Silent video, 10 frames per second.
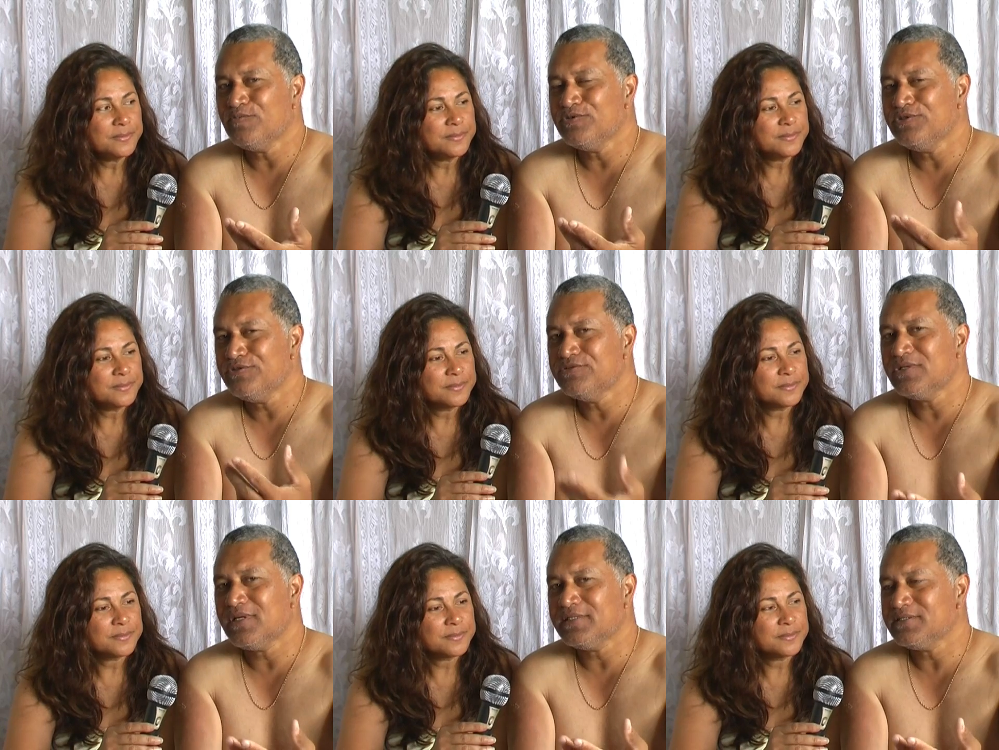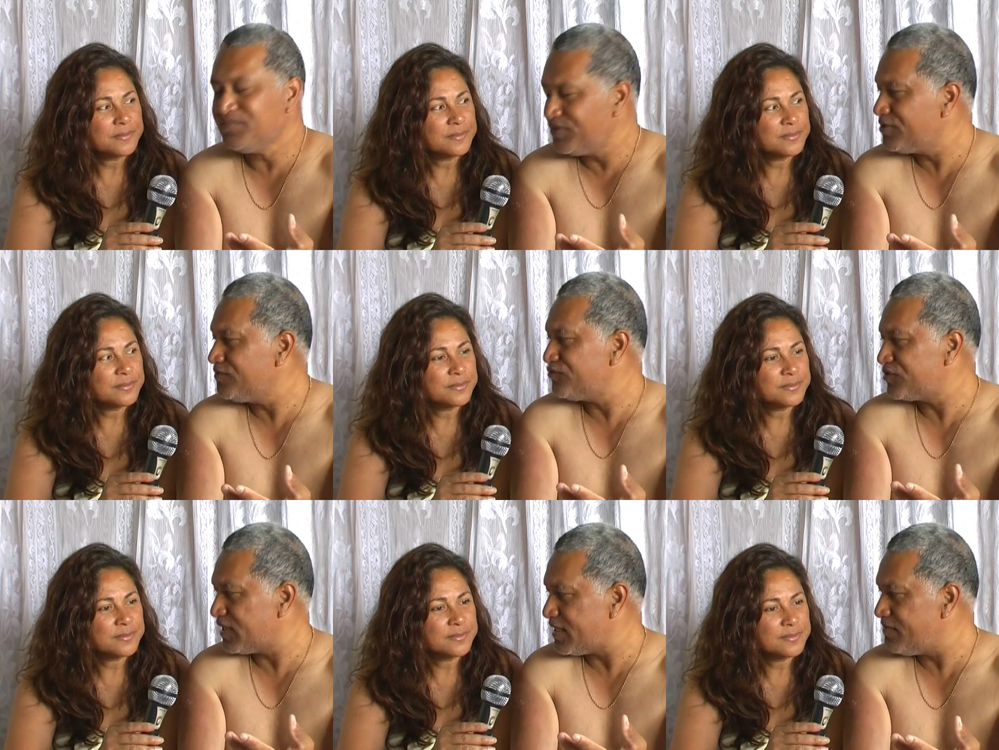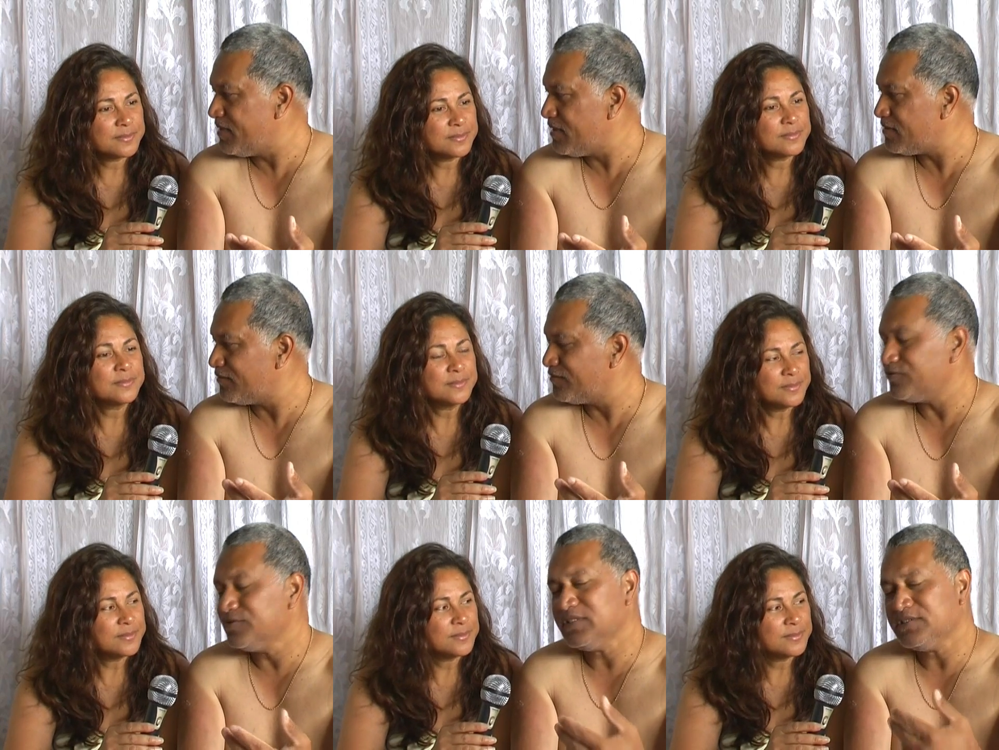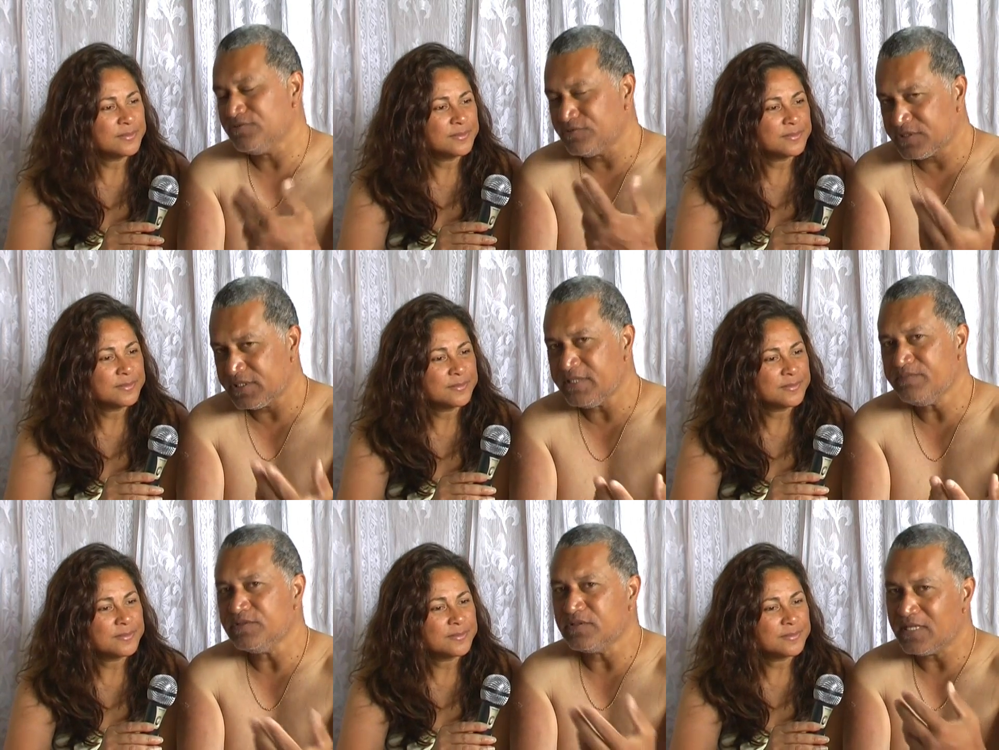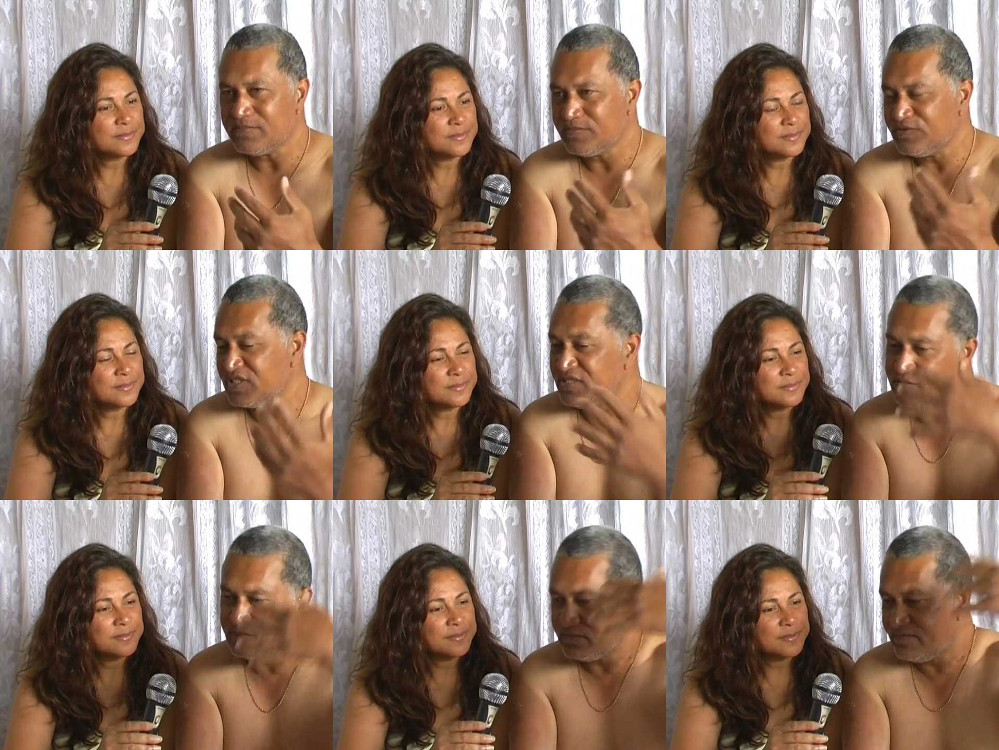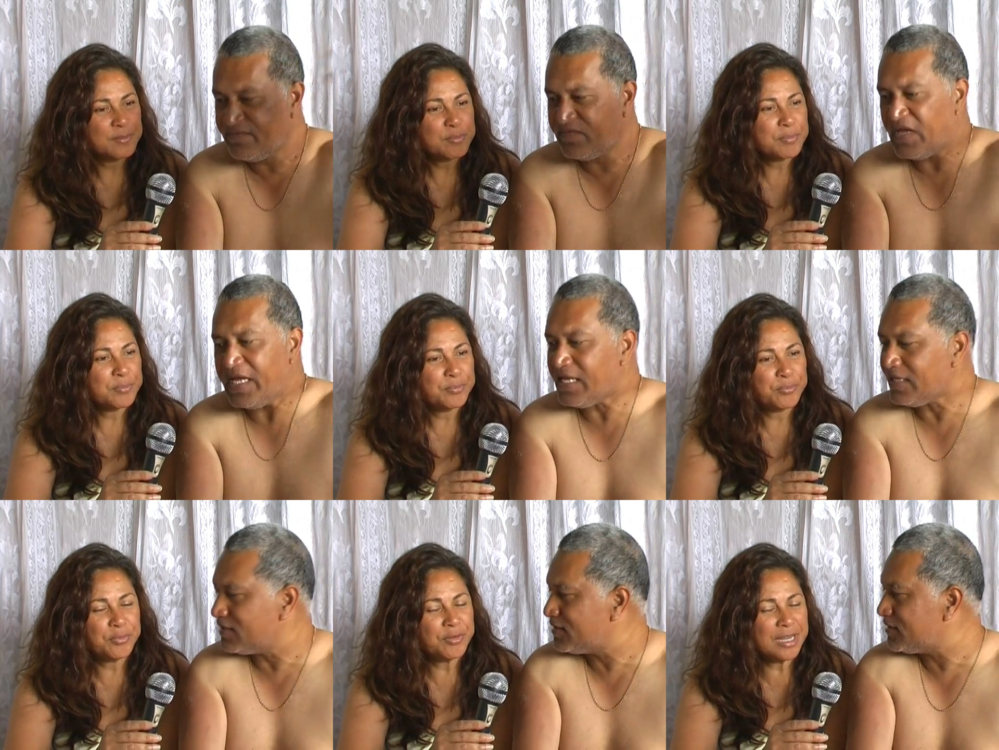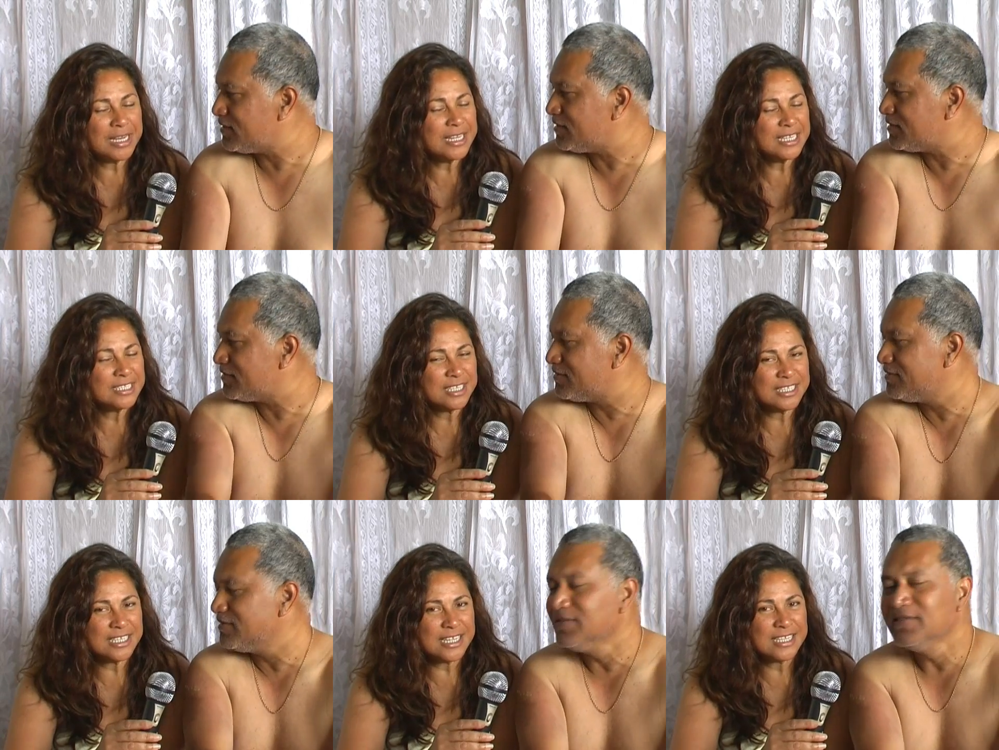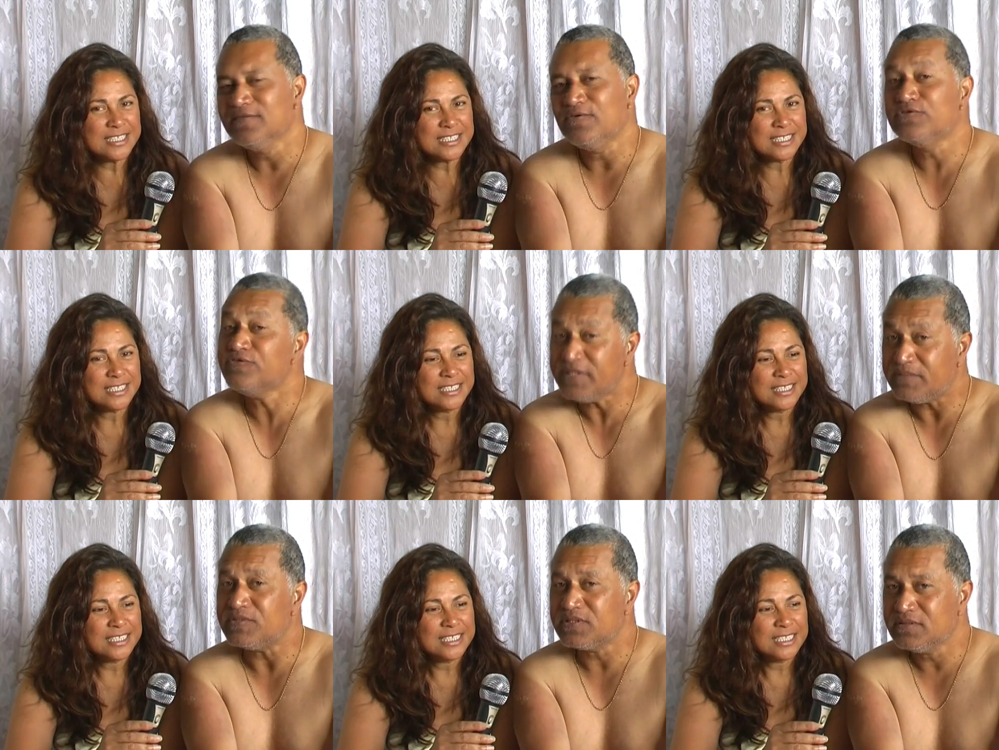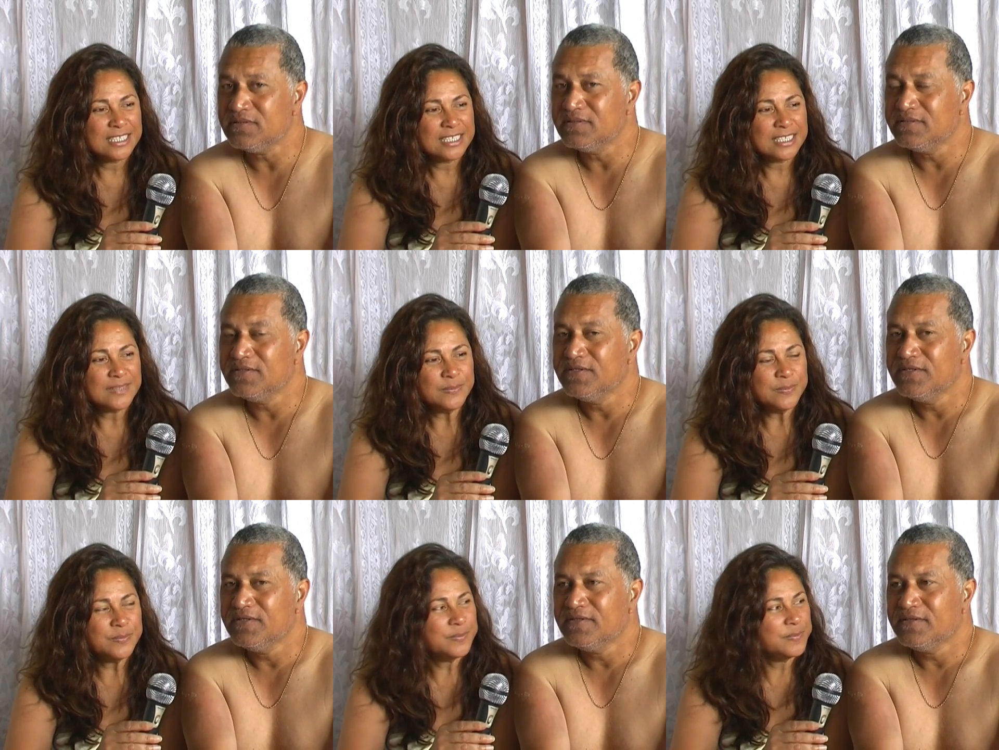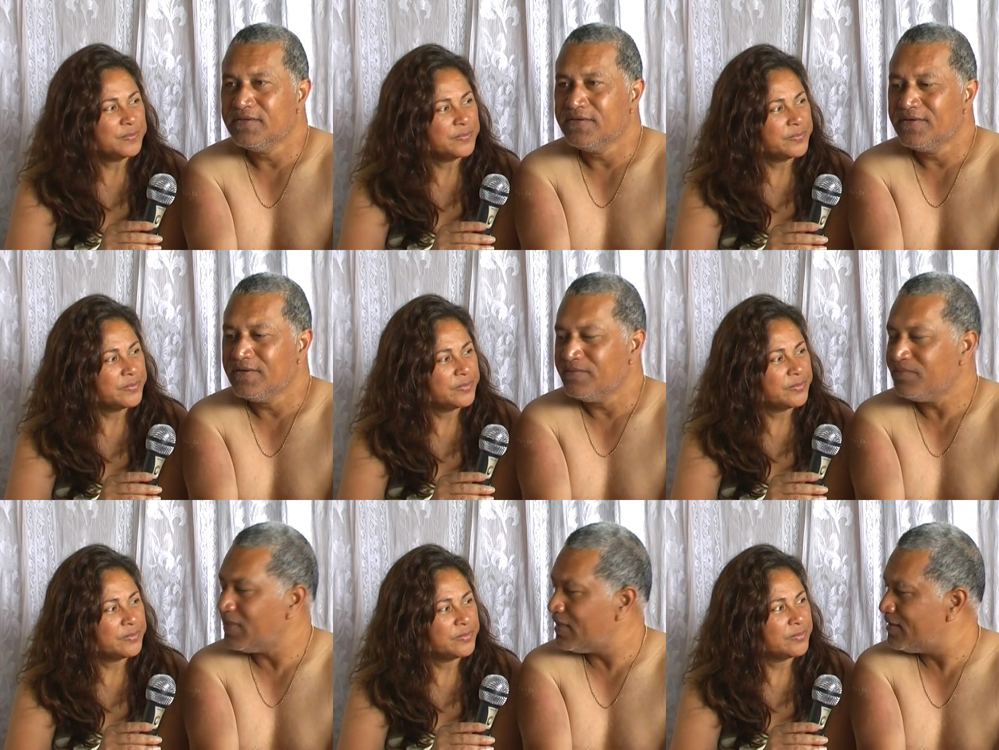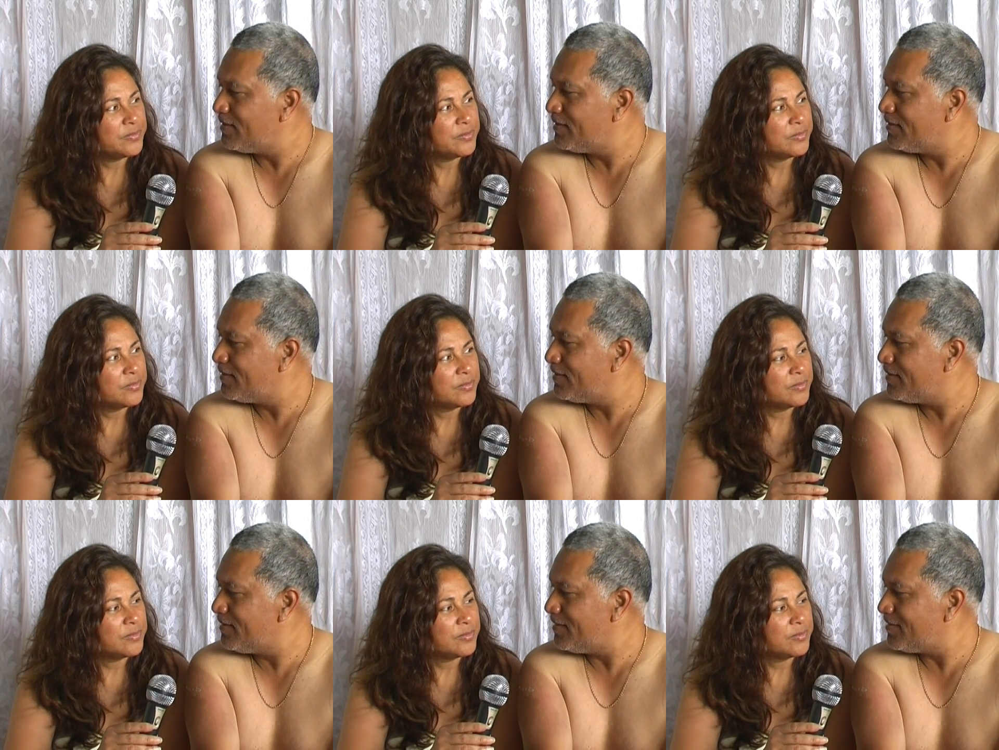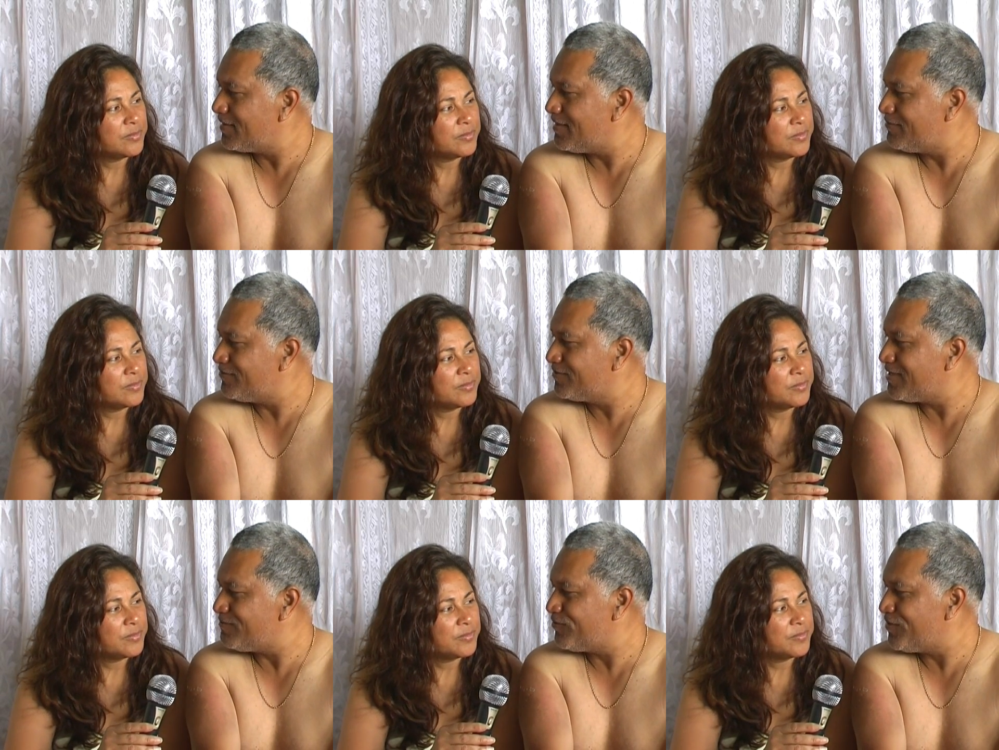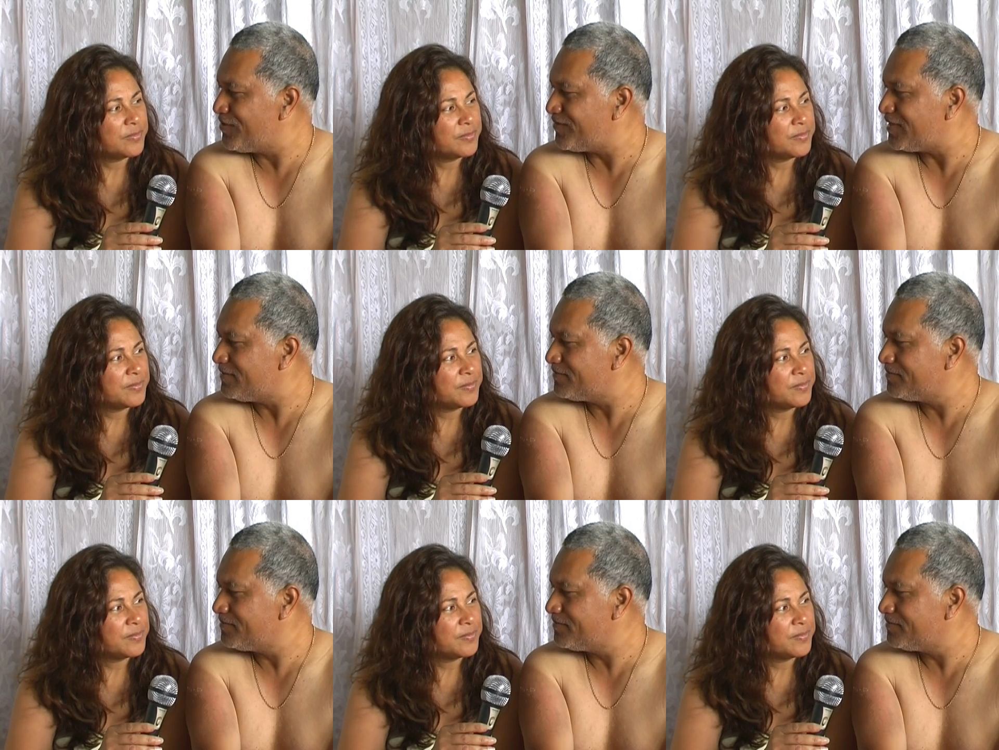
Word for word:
Speaker 1: would utilize the bedroom for sleeping. And of course, as you sleep, you come up with these fantasies. Brilliant
Speaker 2: ideas.
Speaker 1: Or dreams. Mm. But, you know, come to, come to think of it,